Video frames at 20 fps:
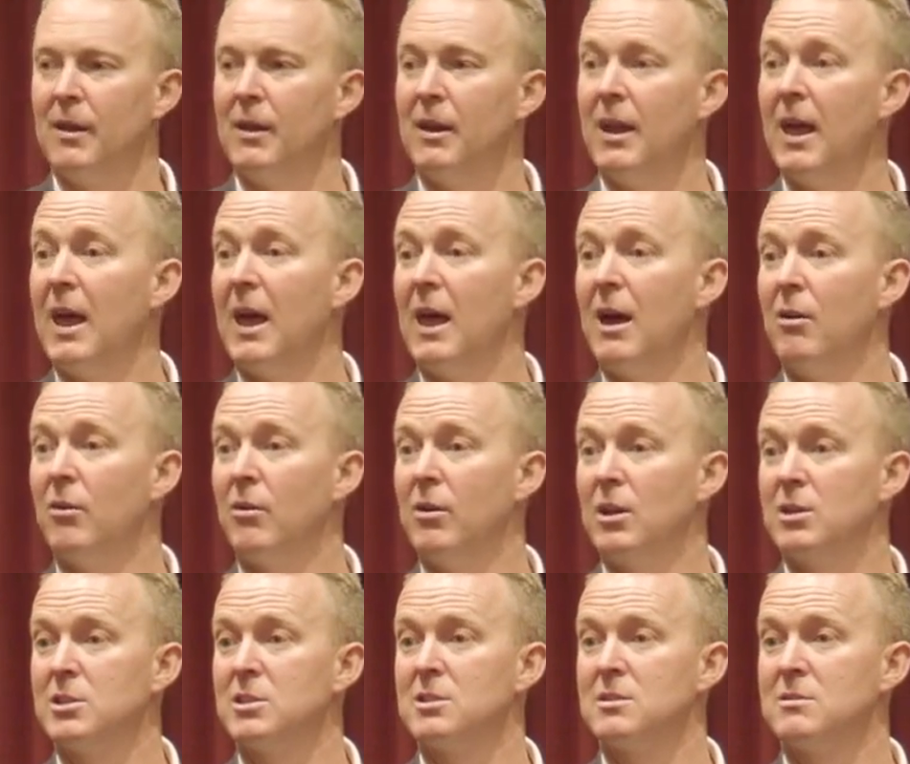Now
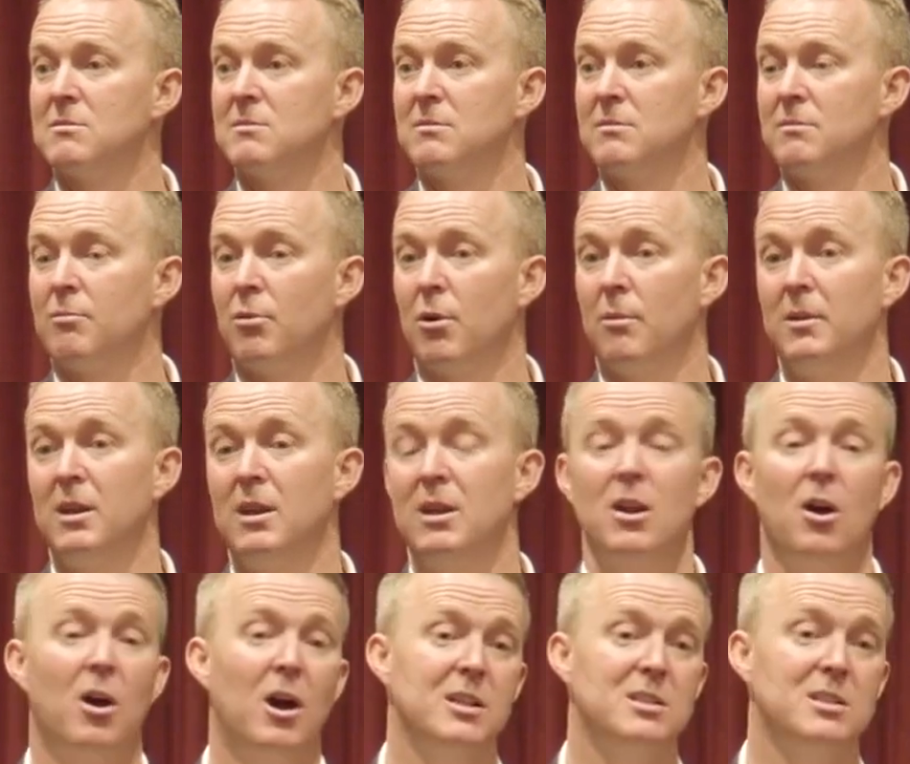it's probably
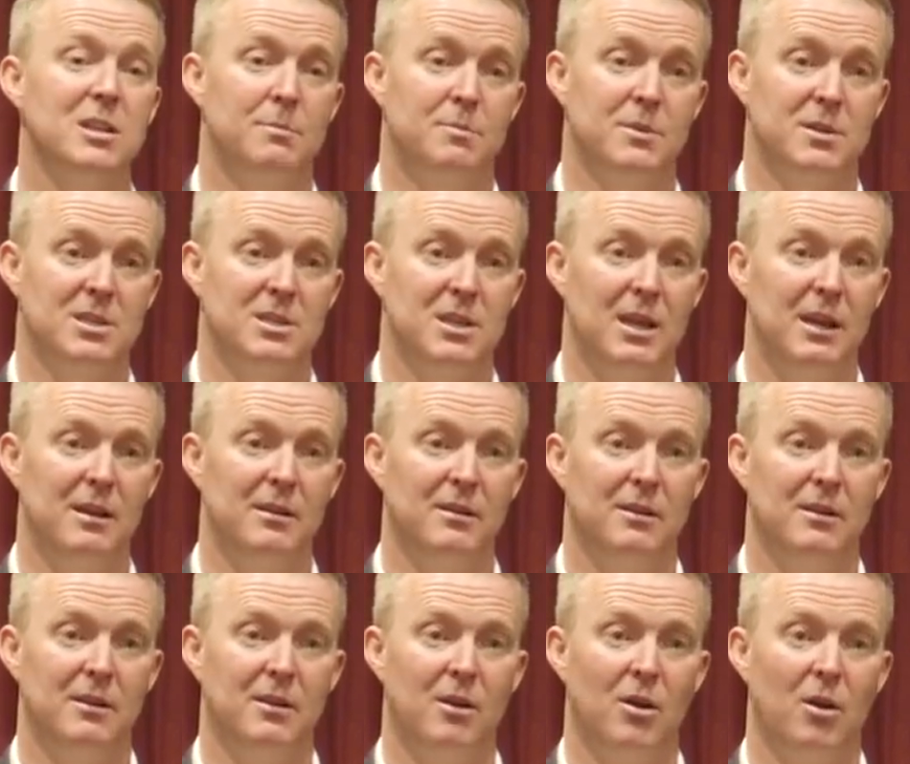90%
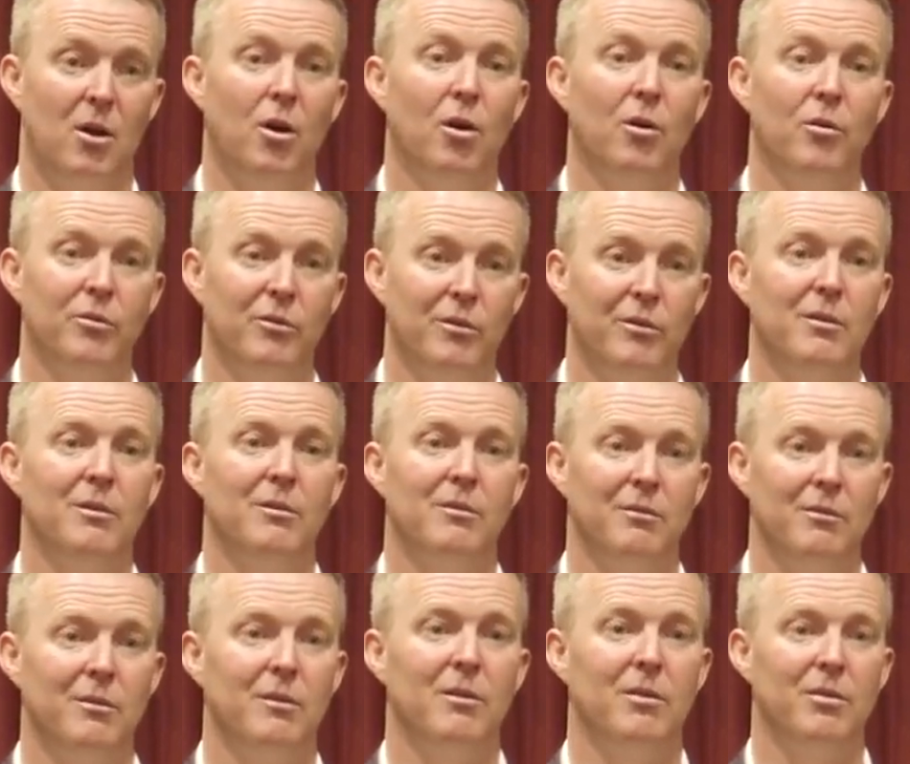on
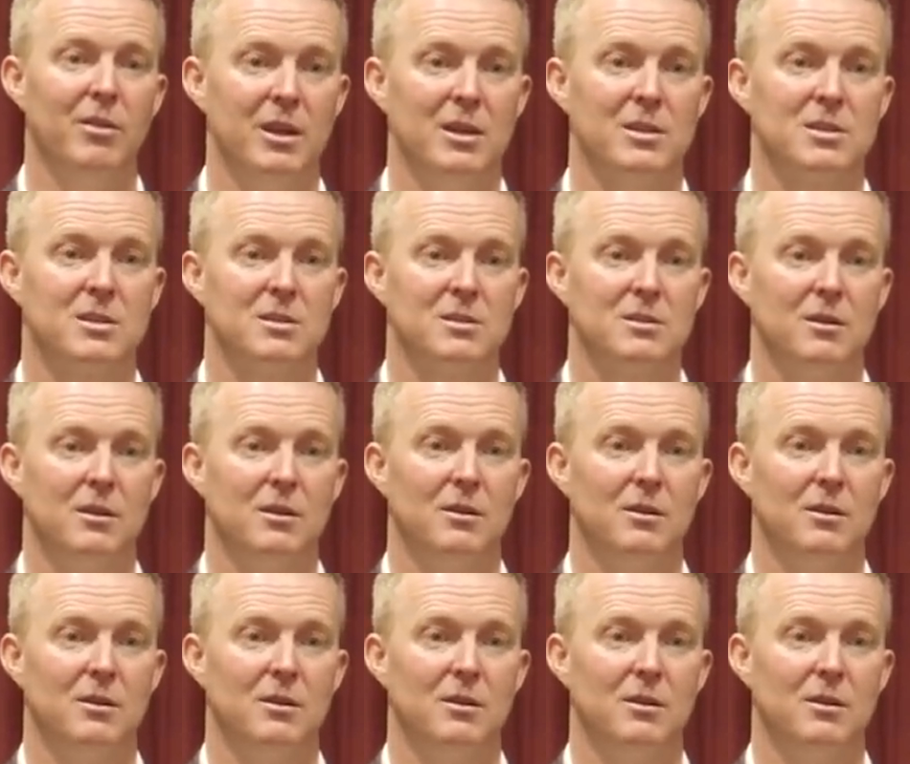this.